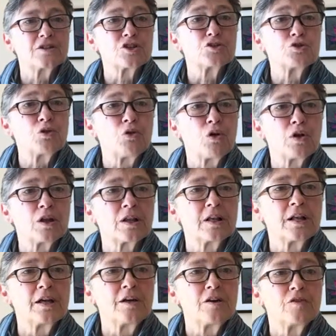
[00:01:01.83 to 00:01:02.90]
a tool
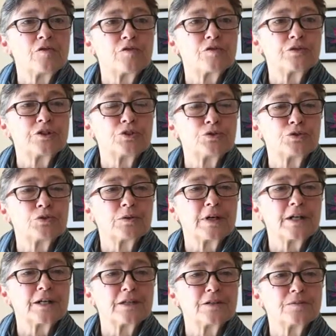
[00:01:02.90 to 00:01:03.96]
to